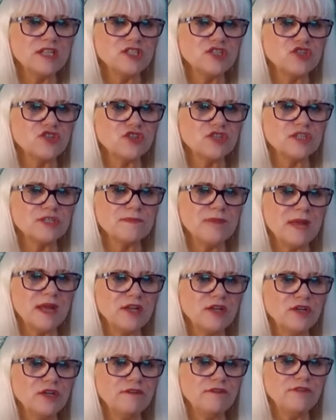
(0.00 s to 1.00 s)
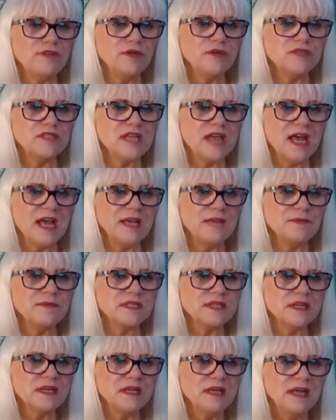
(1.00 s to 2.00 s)
to trust my gut a few
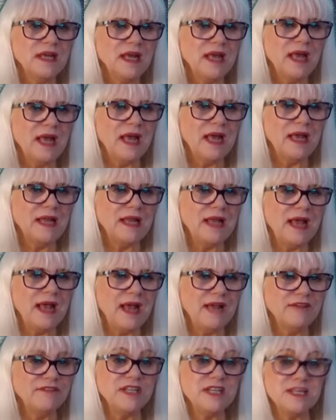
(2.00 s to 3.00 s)
times and I haven't.